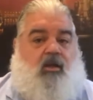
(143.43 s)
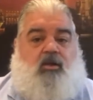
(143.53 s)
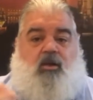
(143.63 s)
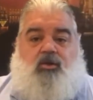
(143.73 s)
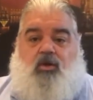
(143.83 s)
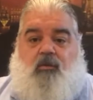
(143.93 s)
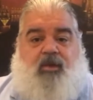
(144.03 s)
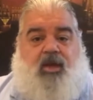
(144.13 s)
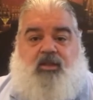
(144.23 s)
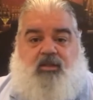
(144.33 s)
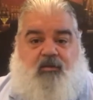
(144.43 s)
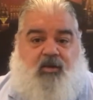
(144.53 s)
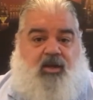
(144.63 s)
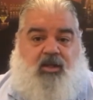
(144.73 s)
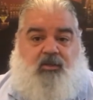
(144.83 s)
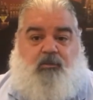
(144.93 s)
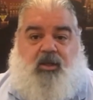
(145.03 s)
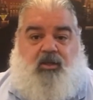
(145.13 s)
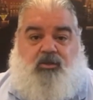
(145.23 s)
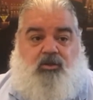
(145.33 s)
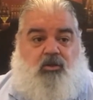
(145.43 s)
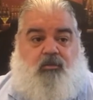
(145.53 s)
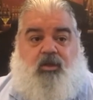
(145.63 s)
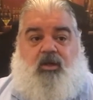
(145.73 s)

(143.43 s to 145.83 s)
You know, you can make yourself a nice bean soup,